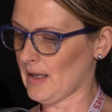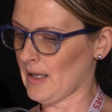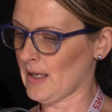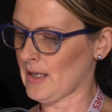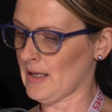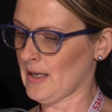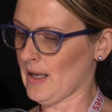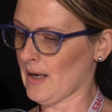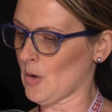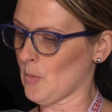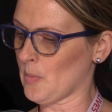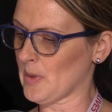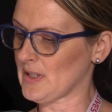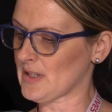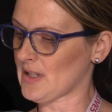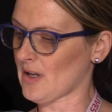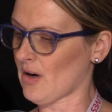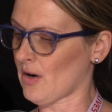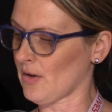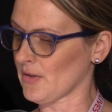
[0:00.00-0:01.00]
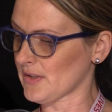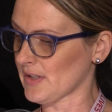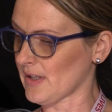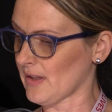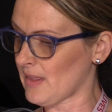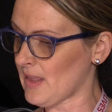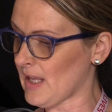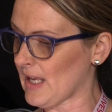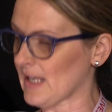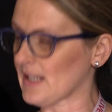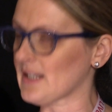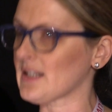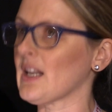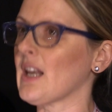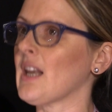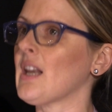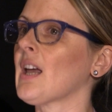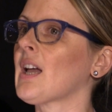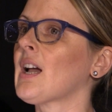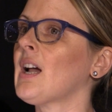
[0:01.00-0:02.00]
in helping to answer this
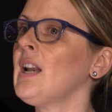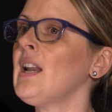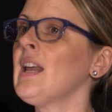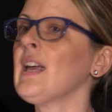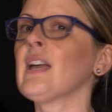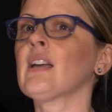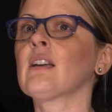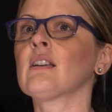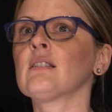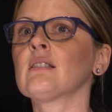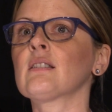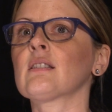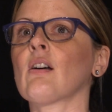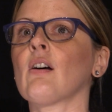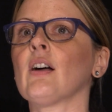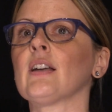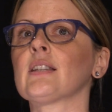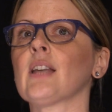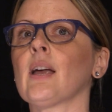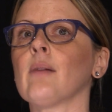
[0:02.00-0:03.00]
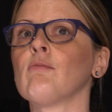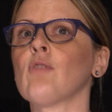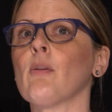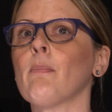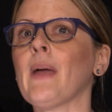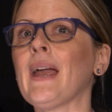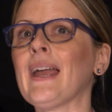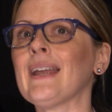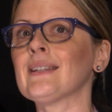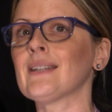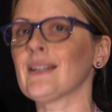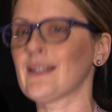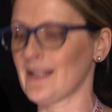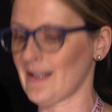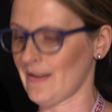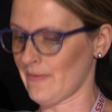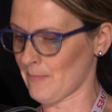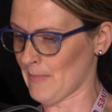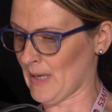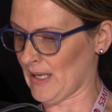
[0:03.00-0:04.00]
in a clear, concise and
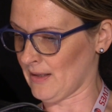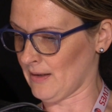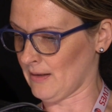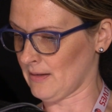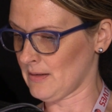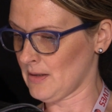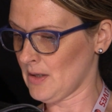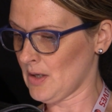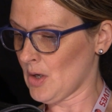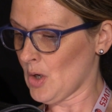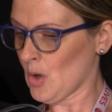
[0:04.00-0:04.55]
repetitive manner,